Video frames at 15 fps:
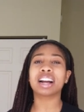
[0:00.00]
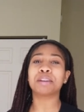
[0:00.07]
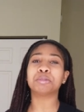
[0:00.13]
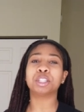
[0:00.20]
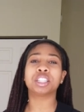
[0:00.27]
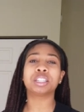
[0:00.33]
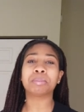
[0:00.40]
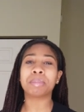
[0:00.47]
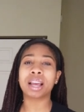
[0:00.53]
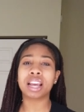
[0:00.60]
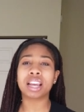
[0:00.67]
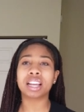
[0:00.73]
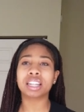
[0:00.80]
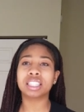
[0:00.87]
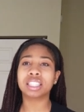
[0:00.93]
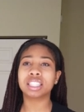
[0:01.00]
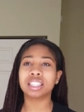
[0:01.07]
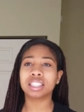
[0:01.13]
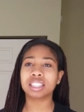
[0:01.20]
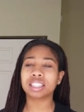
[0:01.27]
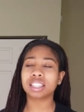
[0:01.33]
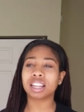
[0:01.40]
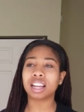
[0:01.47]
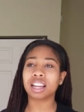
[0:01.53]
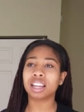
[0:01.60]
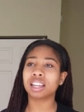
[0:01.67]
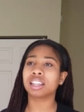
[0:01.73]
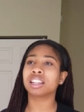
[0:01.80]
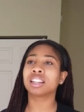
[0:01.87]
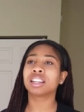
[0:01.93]
comment she made, cause it's just
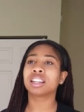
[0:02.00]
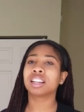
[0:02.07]
like